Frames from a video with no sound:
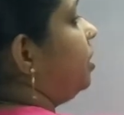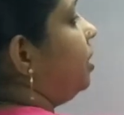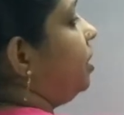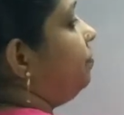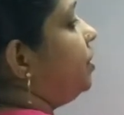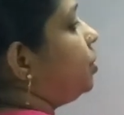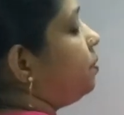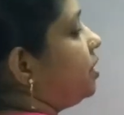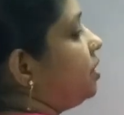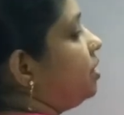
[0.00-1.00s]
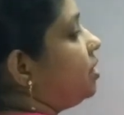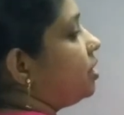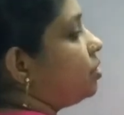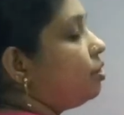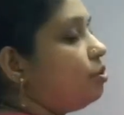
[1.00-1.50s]
If this person
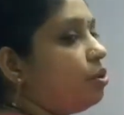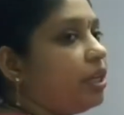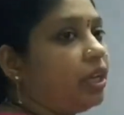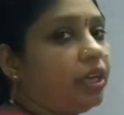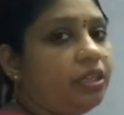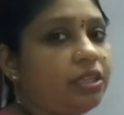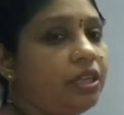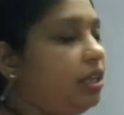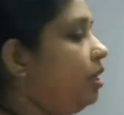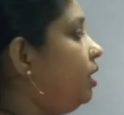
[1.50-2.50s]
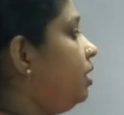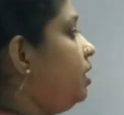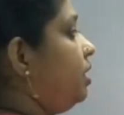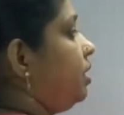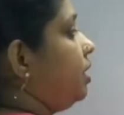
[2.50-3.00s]
doesn't know English,
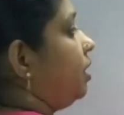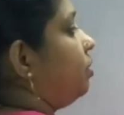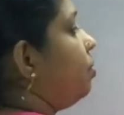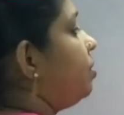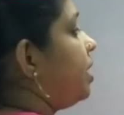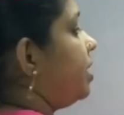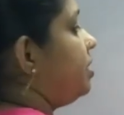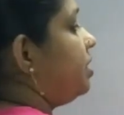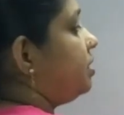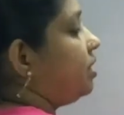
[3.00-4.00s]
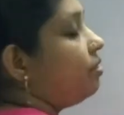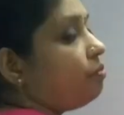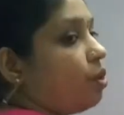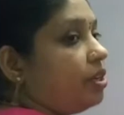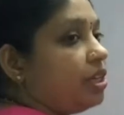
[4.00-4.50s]
he cannot understand
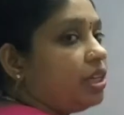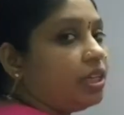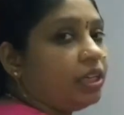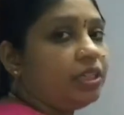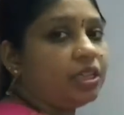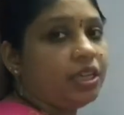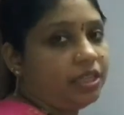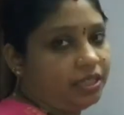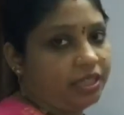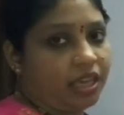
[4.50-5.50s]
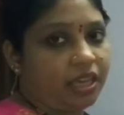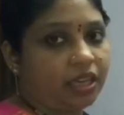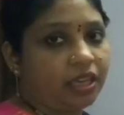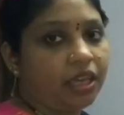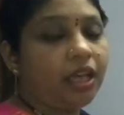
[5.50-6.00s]
what he is saying
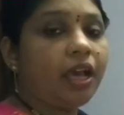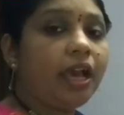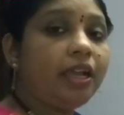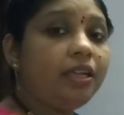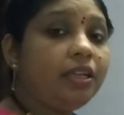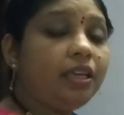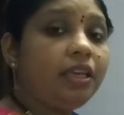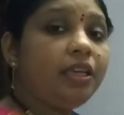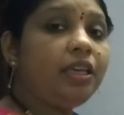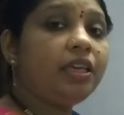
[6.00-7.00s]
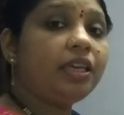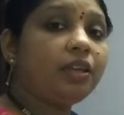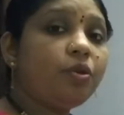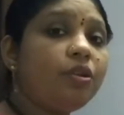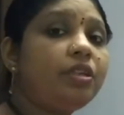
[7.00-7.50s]
and he
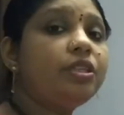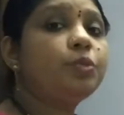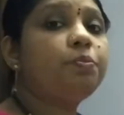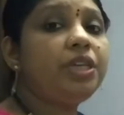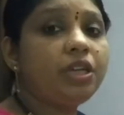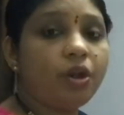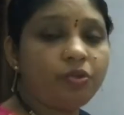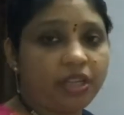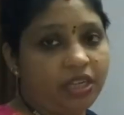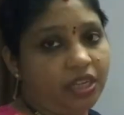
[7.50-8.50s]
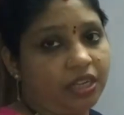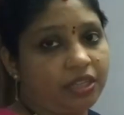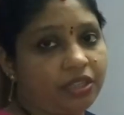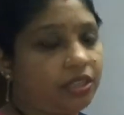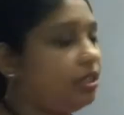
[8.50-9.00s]
cannot speak out in
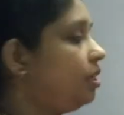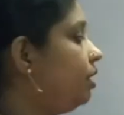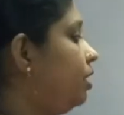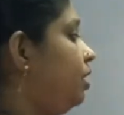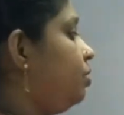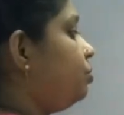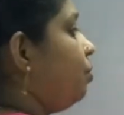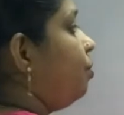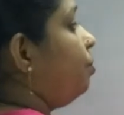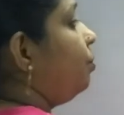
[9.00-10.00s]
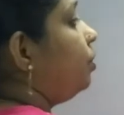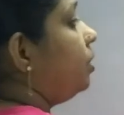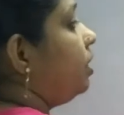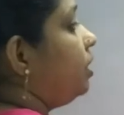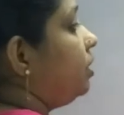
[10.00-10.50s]
English. So
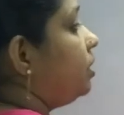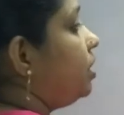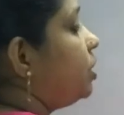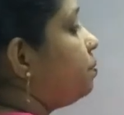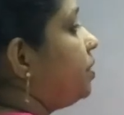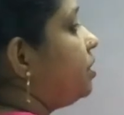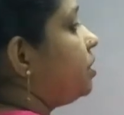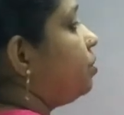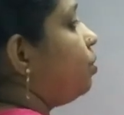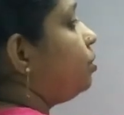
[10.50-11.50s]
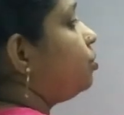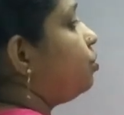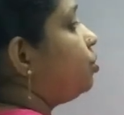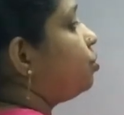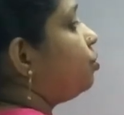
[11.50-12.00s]
this person
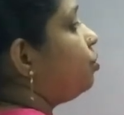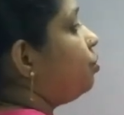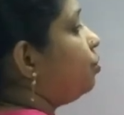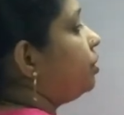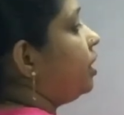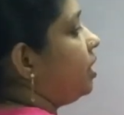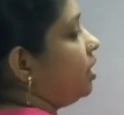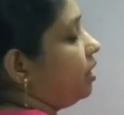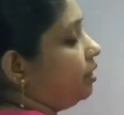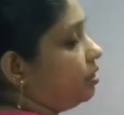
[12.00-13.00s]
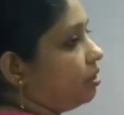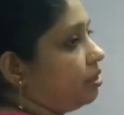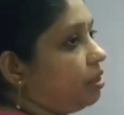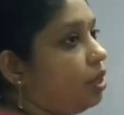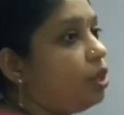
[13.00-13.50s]
also should know the English.
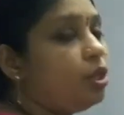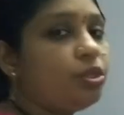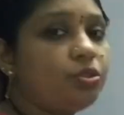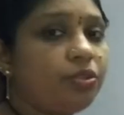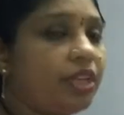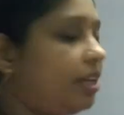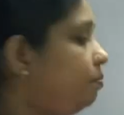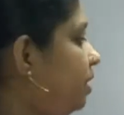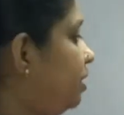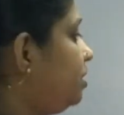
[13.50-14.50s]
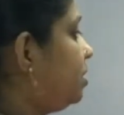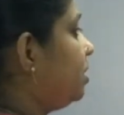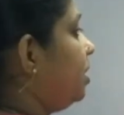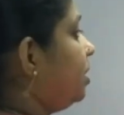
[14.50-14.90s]
So that means